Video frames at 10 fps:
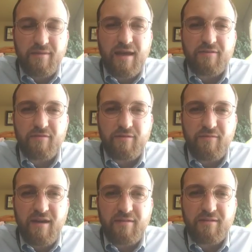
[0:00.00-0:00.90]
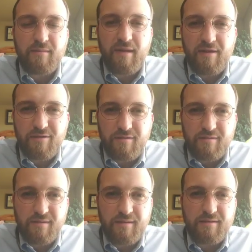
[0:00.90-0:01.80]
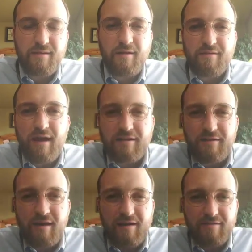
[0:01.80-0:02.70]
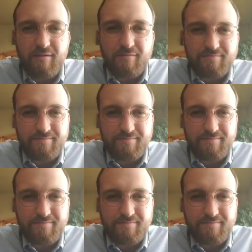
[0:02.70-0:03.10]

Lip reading: Thanks for the faith and the patience, and I'll talk to you guys soon.